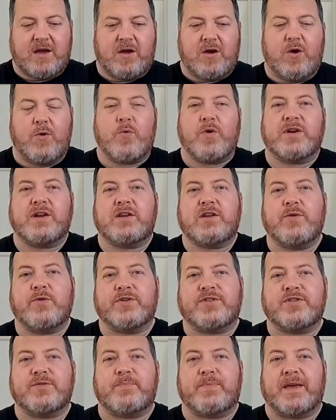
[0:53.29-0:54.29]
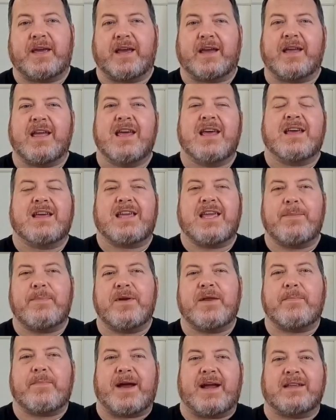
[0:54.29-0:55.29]
1 to 2 inches big,
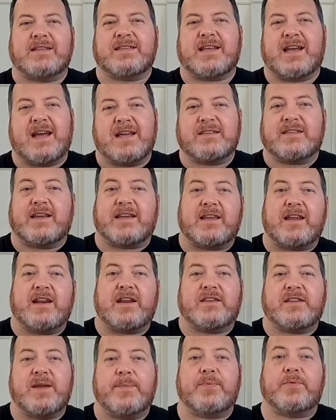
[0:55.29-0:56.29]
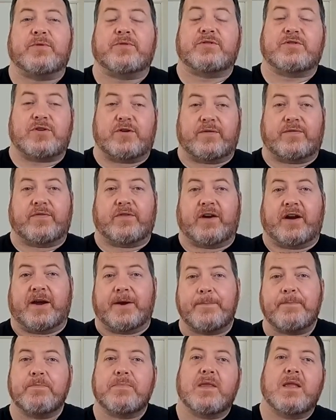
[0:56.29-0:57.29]
keeping it bite-sized like any typical stir fry.